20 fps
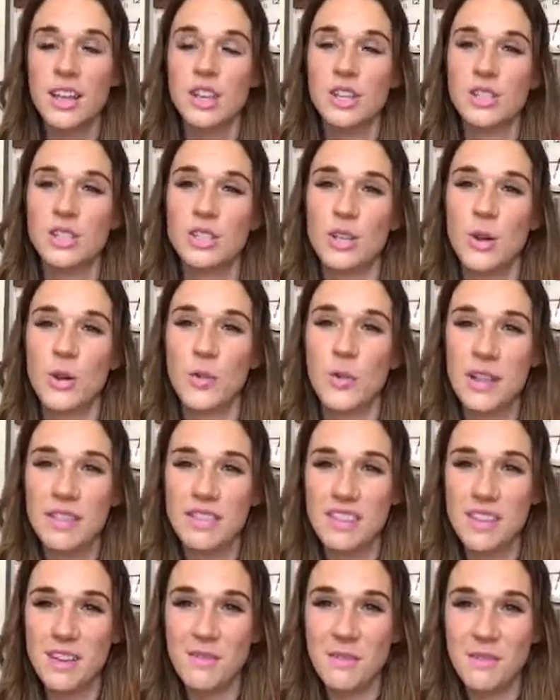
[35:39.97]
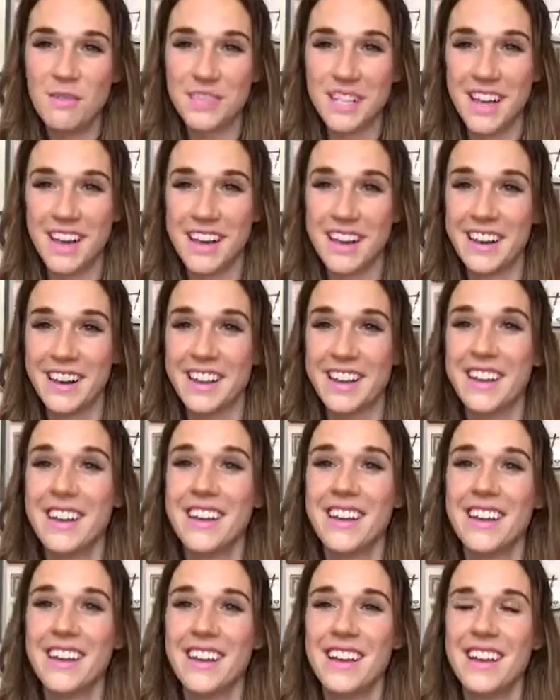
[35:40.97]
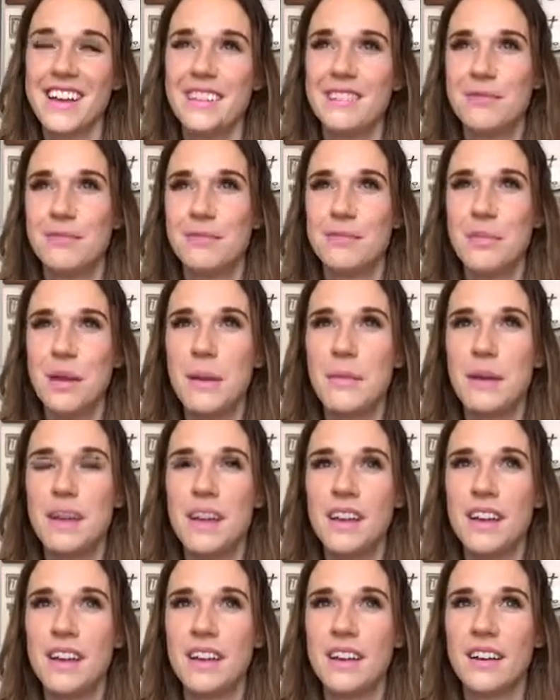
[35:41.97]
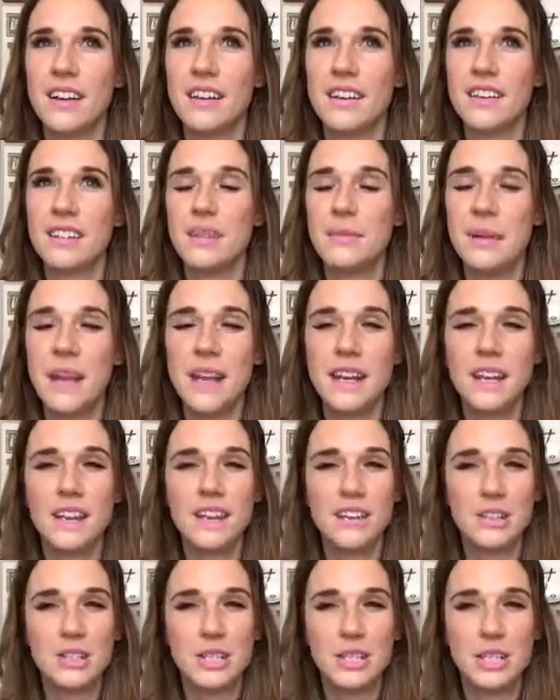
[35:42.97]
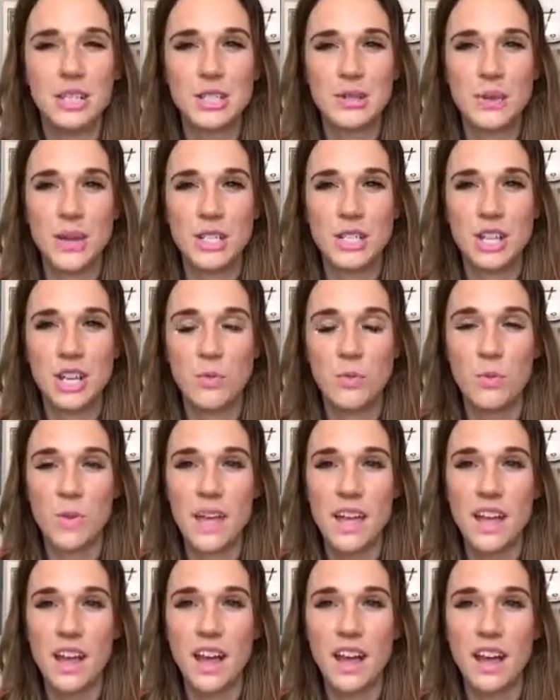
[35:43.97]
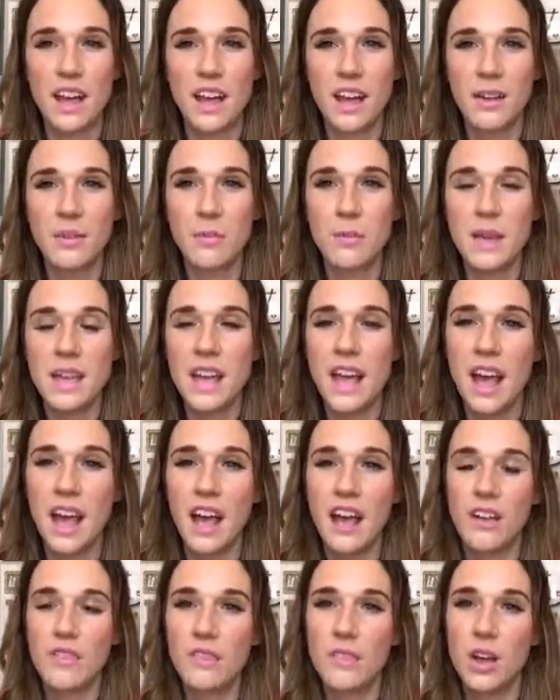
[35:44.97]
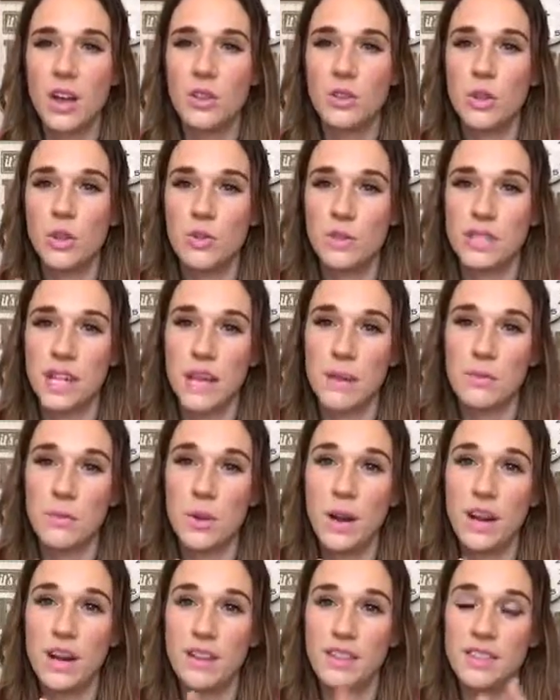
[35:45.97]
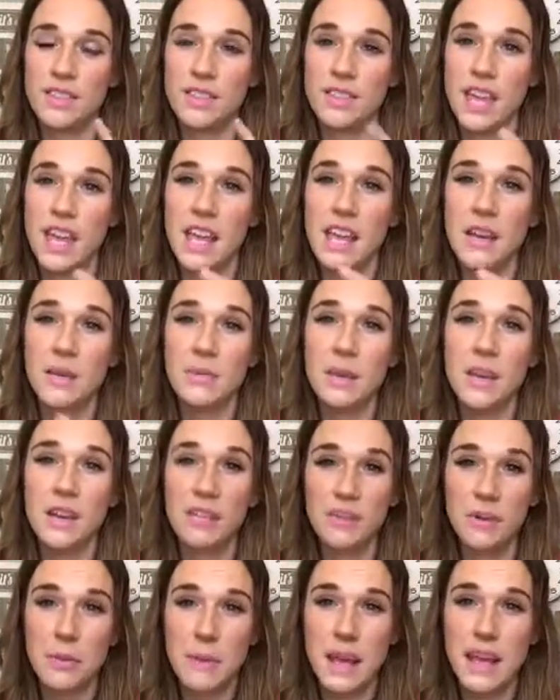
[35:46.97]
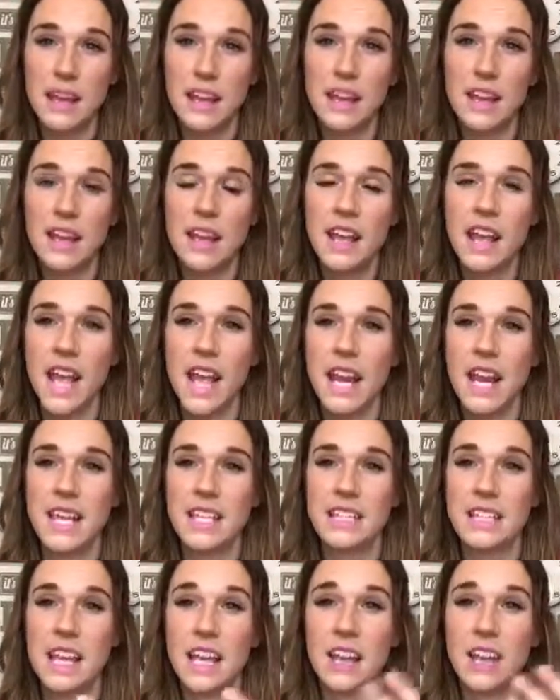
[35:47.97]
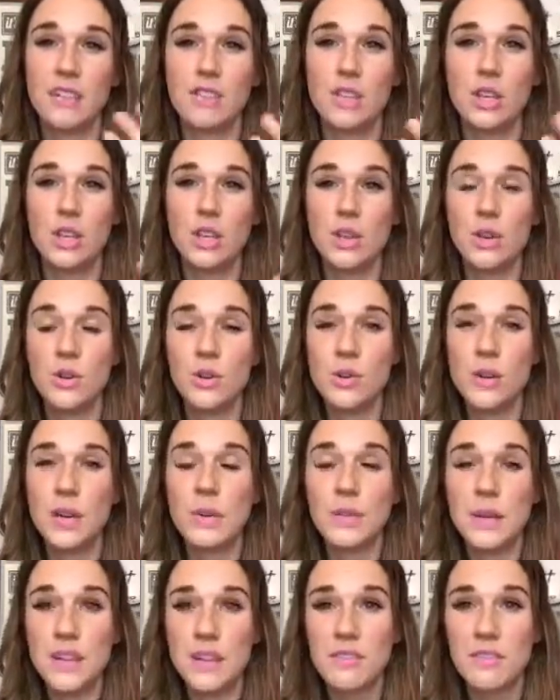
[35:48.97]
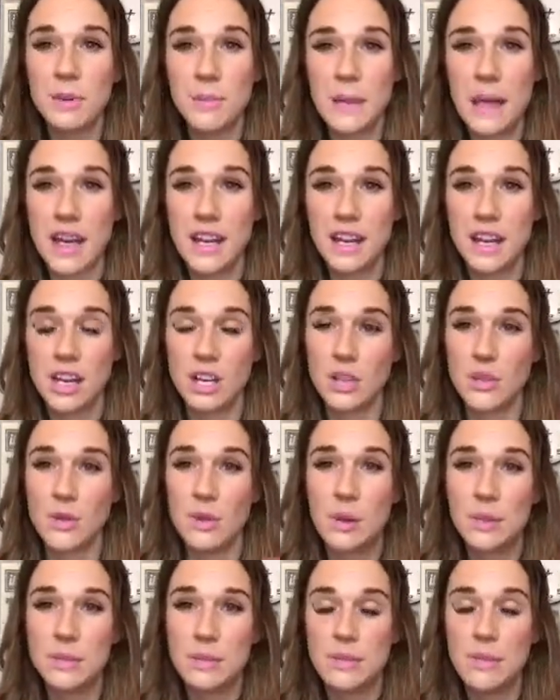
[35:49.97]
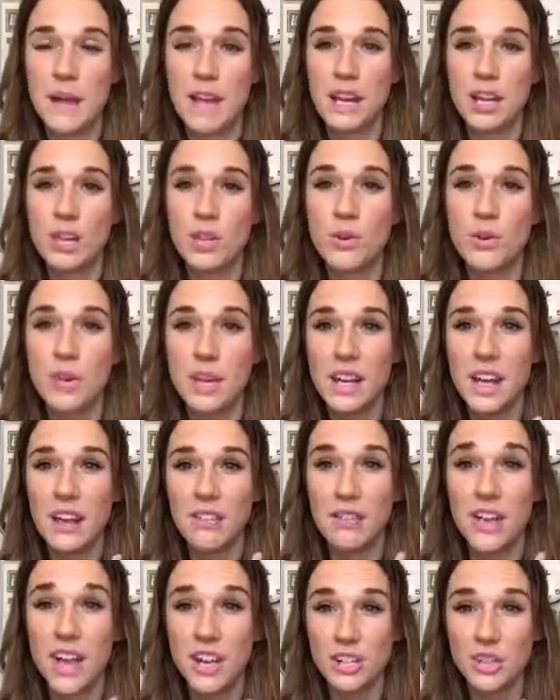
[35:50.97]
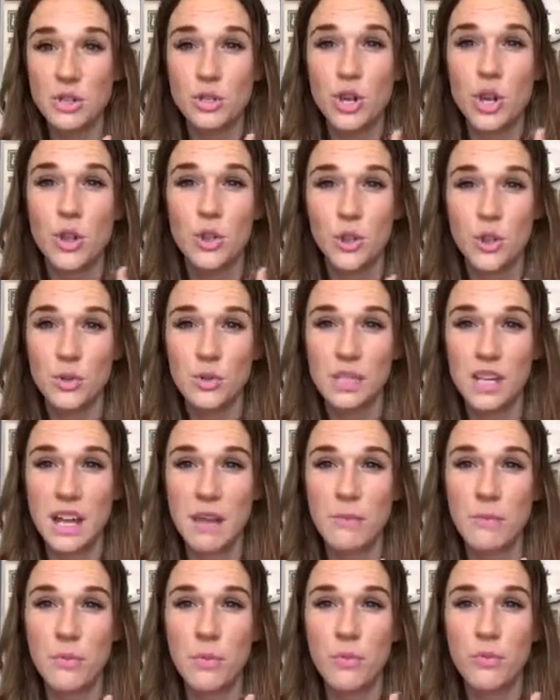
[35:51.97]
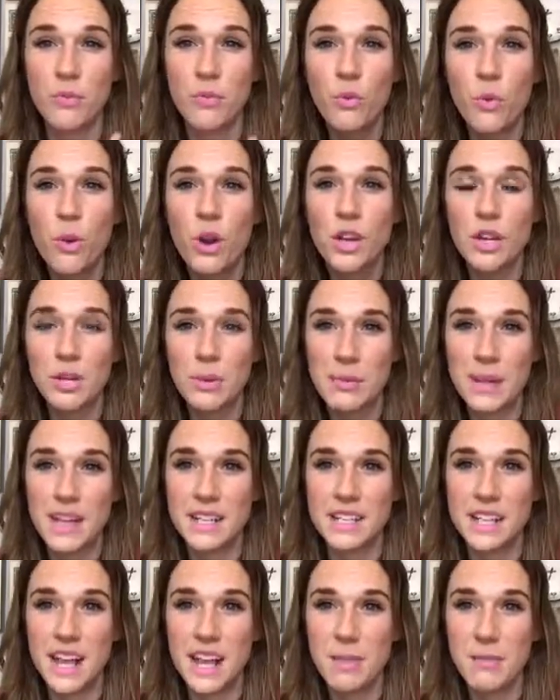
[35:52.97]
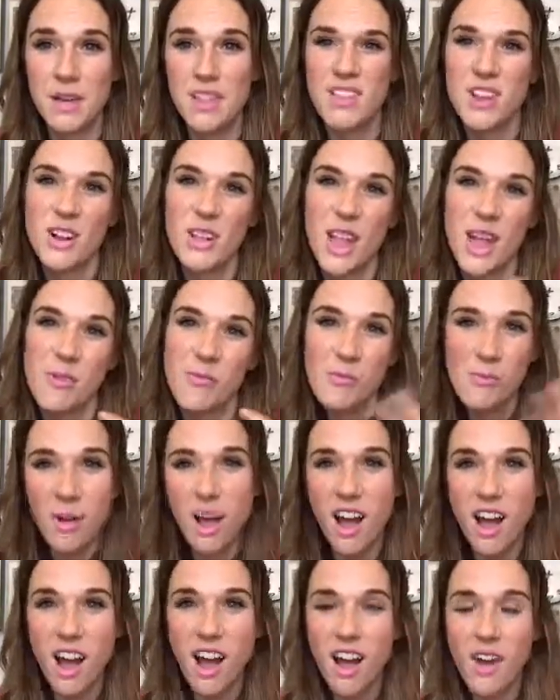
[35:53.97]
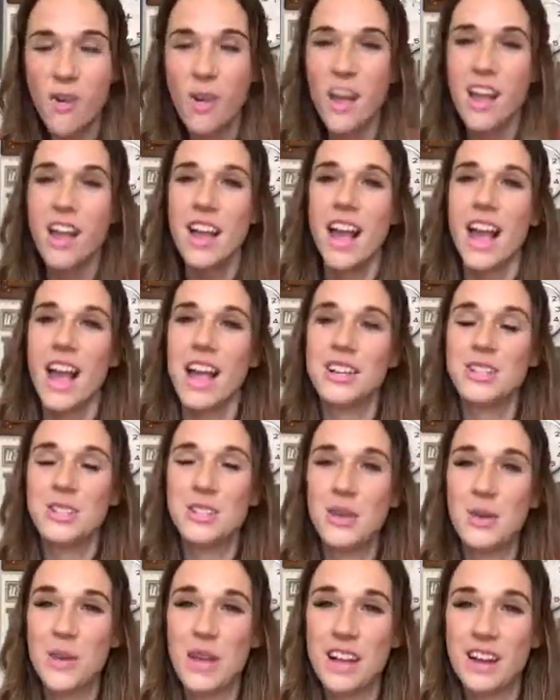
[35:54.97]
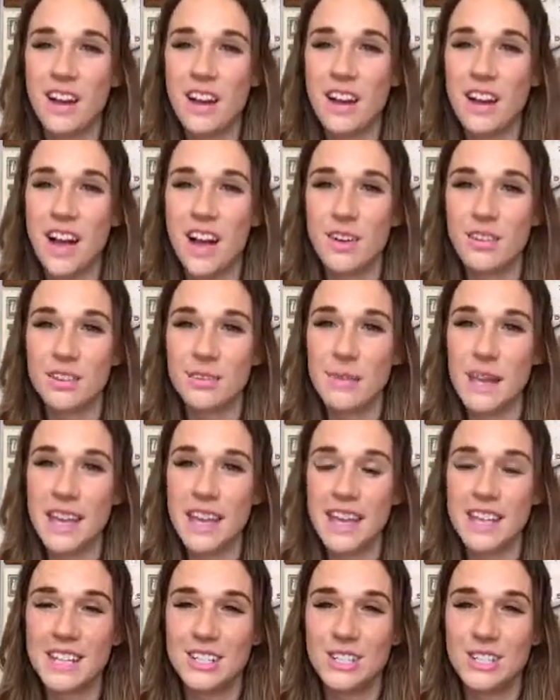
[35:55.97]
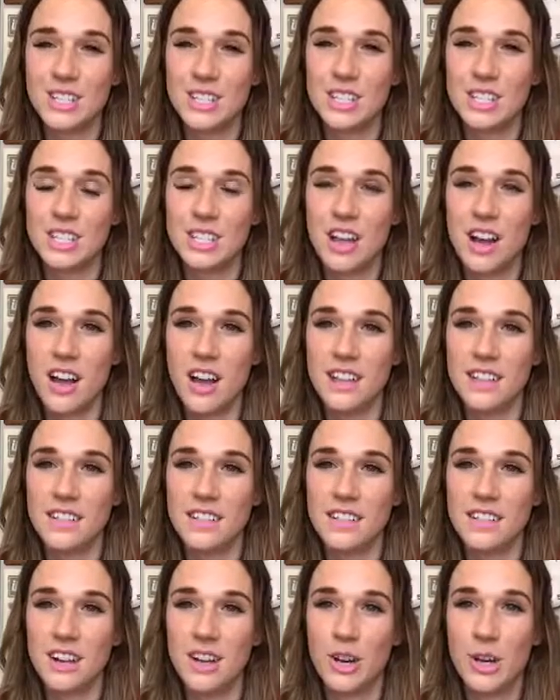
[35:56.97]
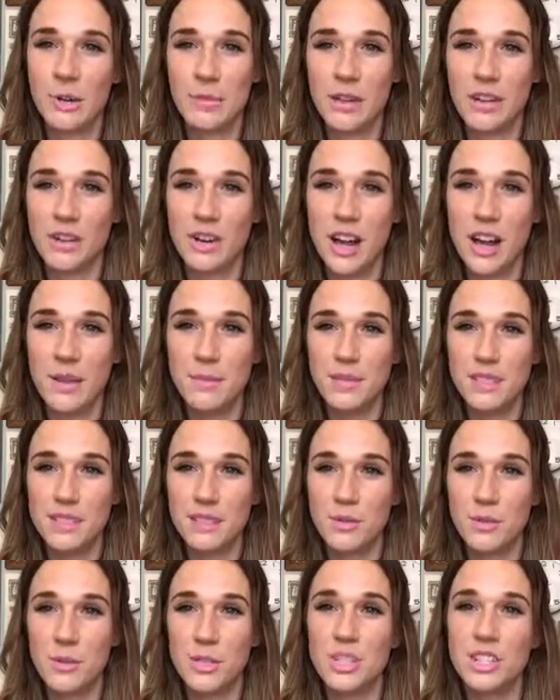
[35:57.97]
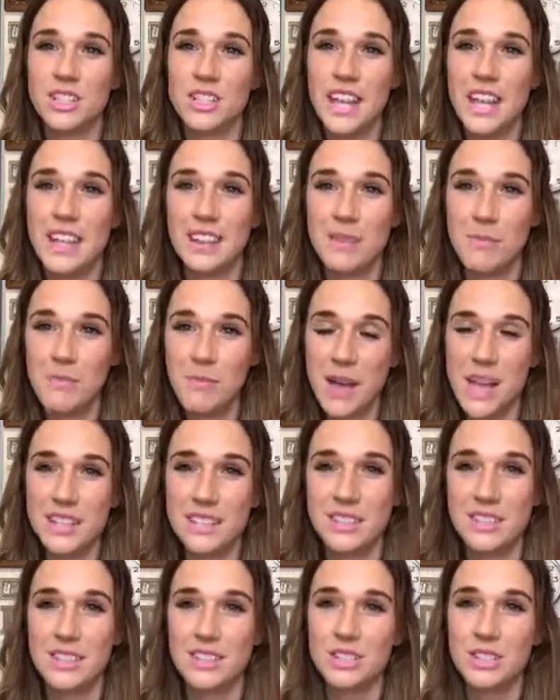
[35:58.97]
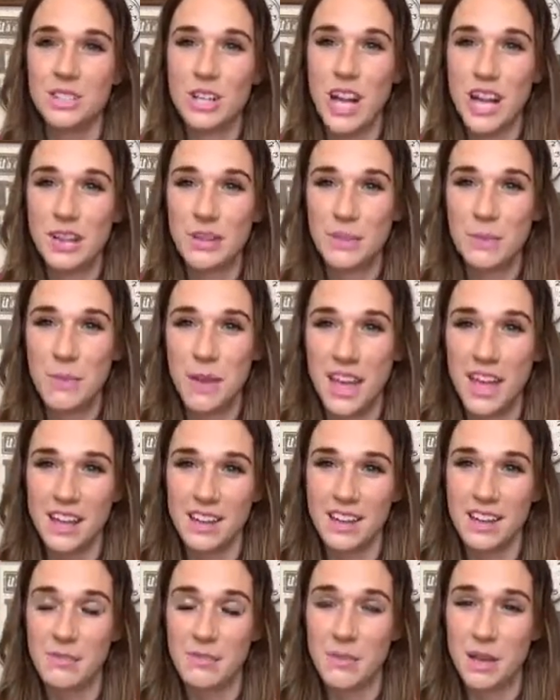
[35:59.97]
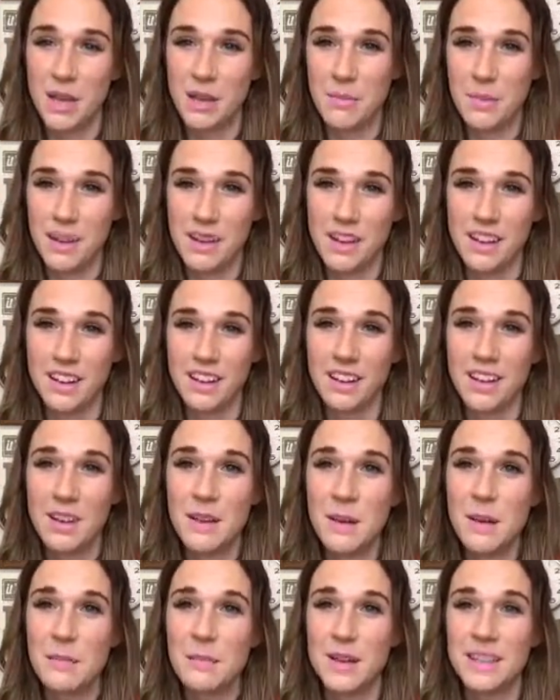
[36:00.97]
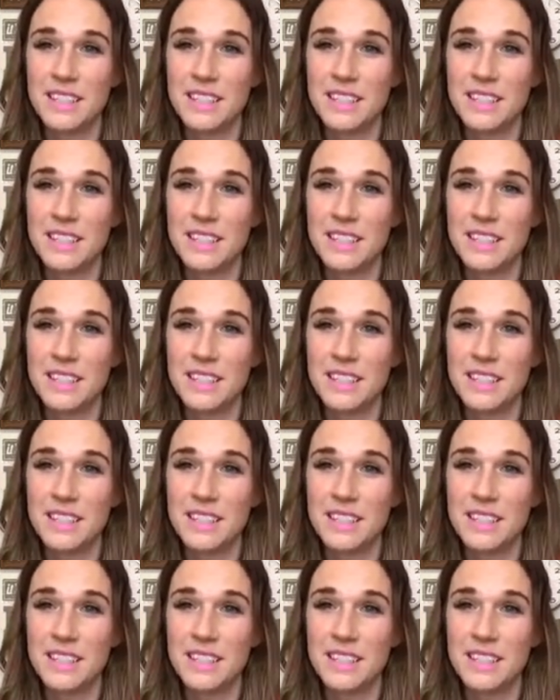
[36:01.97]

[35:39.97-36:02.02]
So one thing we've done, and maybe depending on your situation, we have alone time where they get ready for bed, and I say if you get ready for bed and you go up to bed, you can have extra alone time before your bedtime. And they're like, wow. And so in our house, my kids just got hermit crabs, which is like the best child pet in my opinion. My